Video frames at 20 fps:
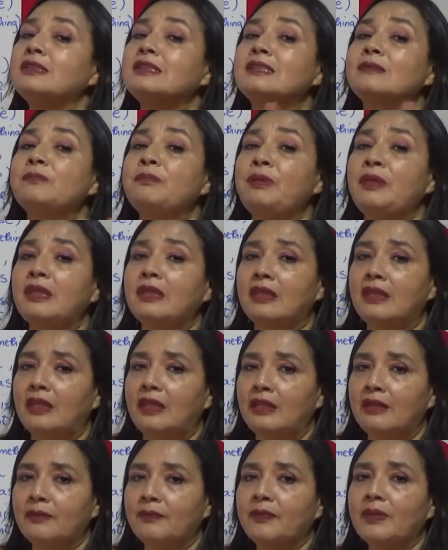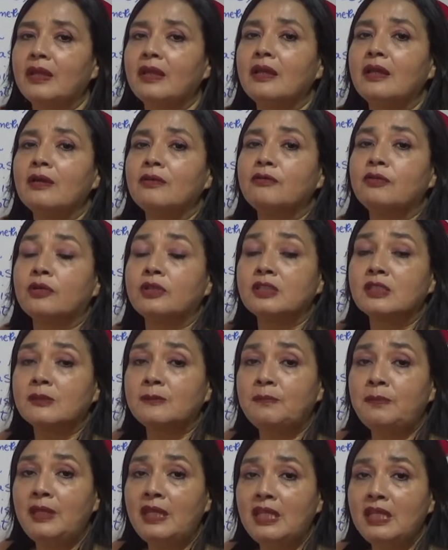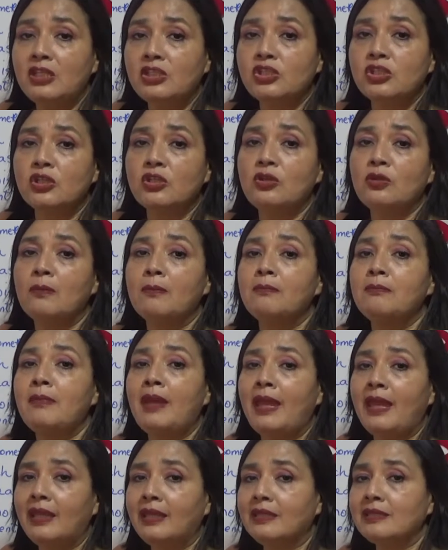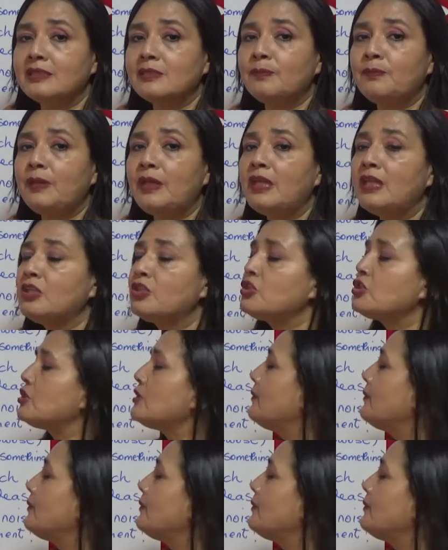speaking, for speech, you make a speech.